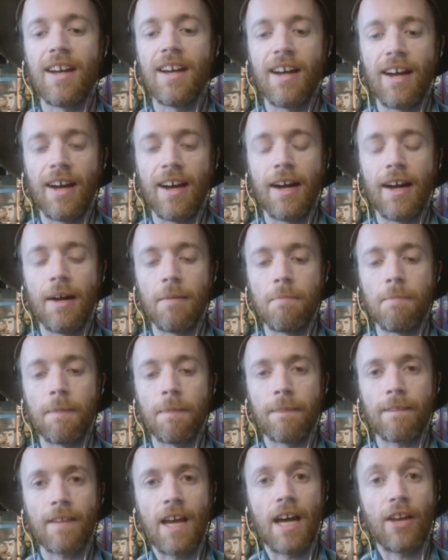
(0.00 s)

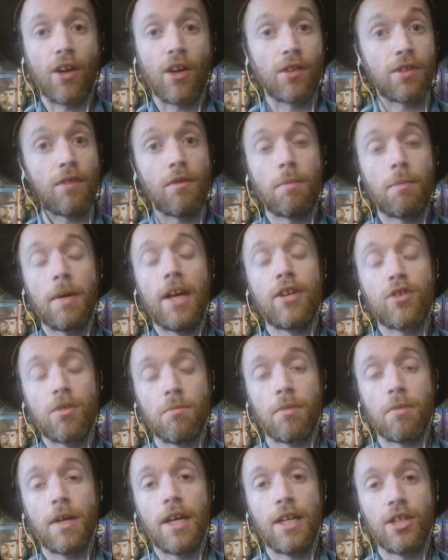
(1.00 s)
And also have a
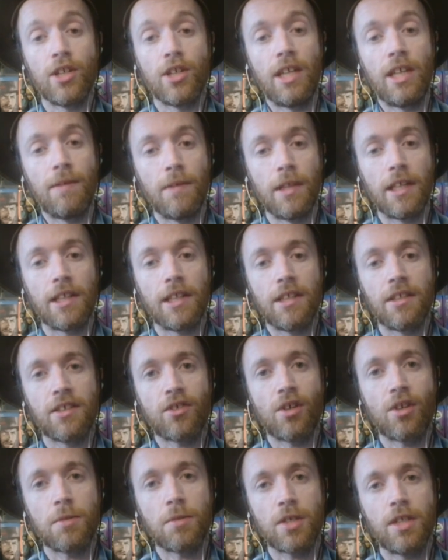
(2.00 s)
Patreon page. I'll leave a link in the
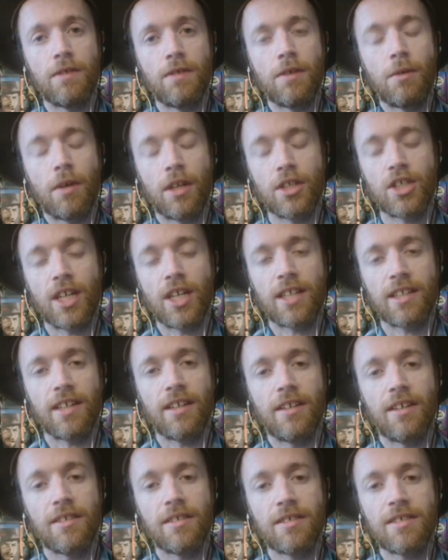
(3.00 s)
description if you want to check that
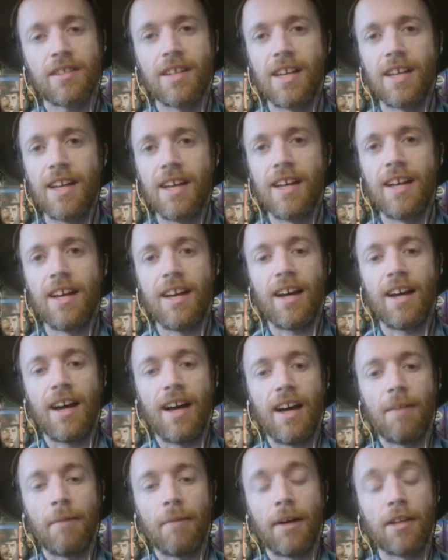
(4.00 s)
out.
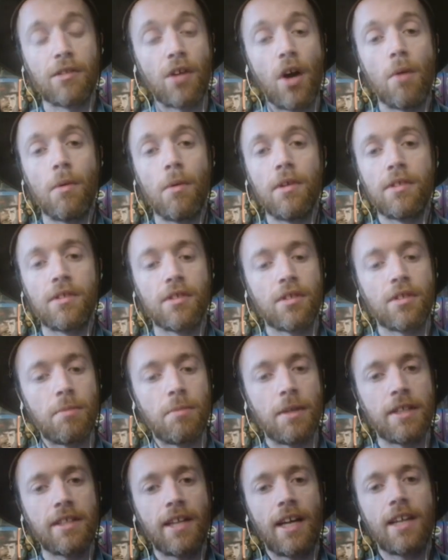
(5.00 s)
And as always, just a
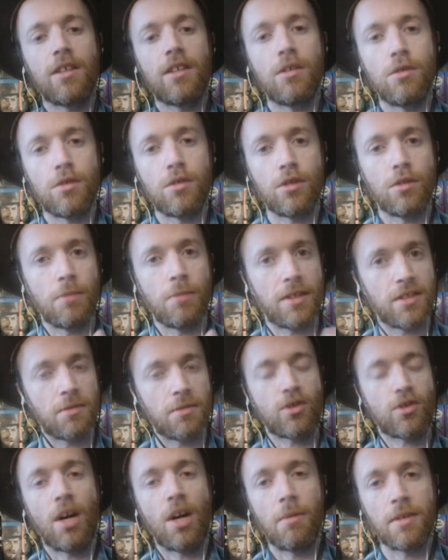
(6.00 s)
big thank you to my
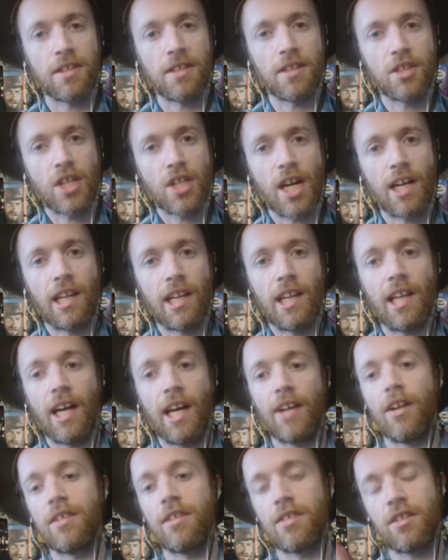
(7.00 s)
subscribers on the channel
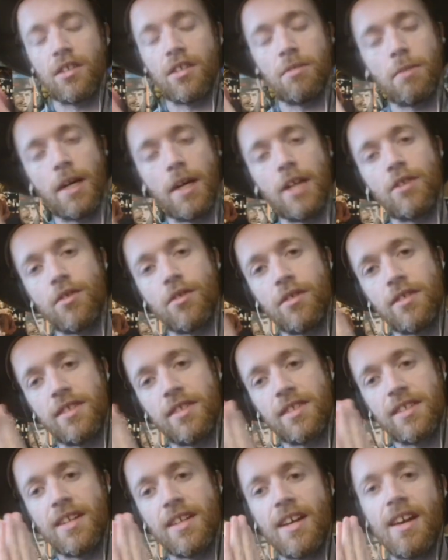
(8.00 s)
and also to the
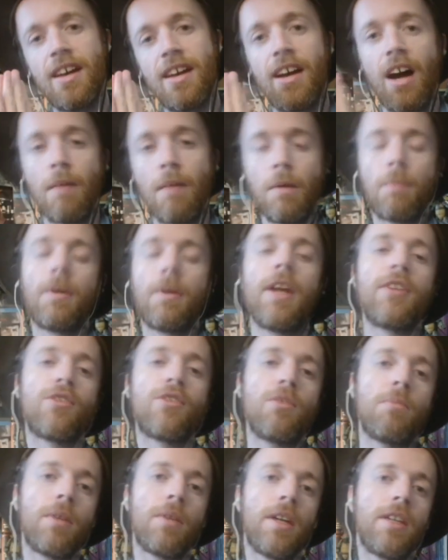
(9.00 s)
patrons on my
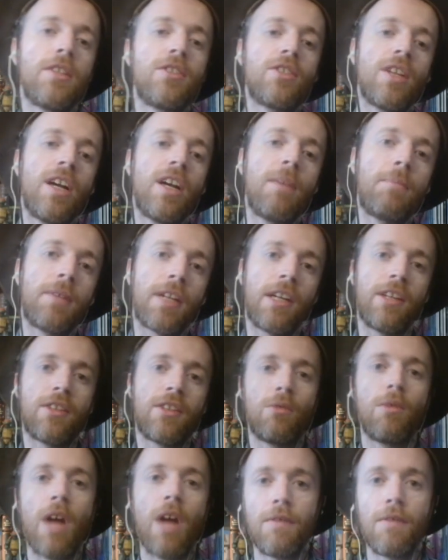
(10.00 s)
Patreon page, particularly
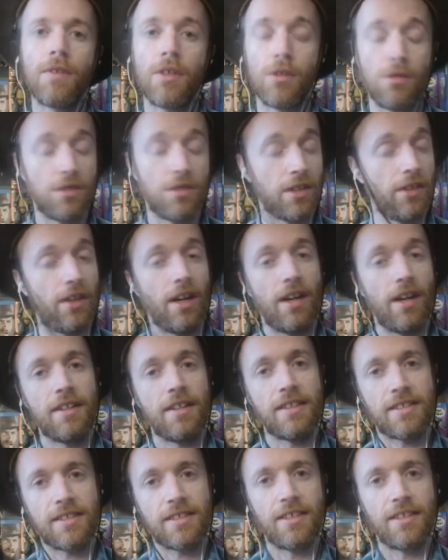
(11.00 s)
to Ravi, who's on the
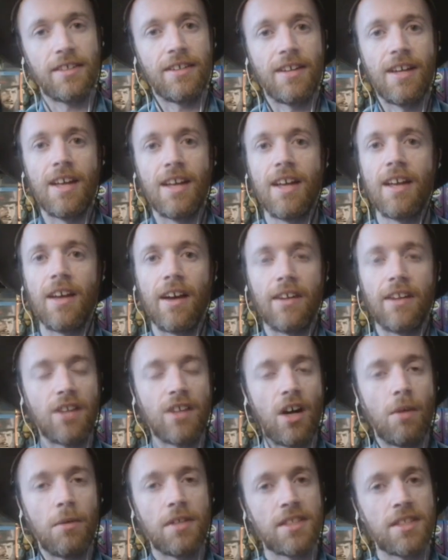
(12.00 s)
highest tier. As
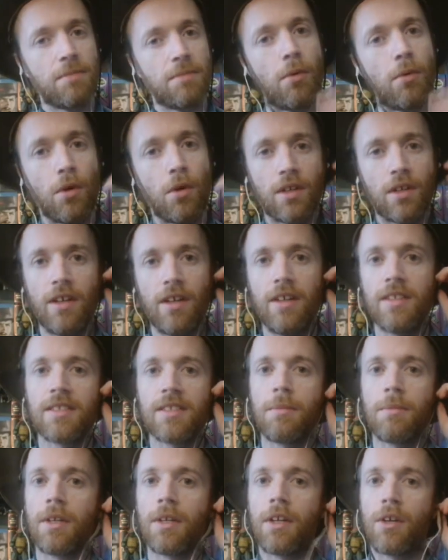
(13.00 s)
always, support, guys, has
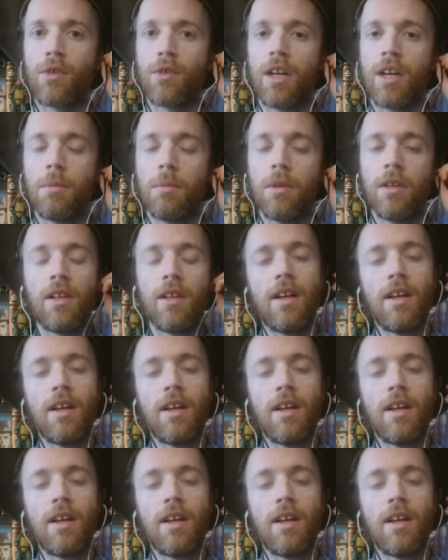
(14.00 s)
been incredible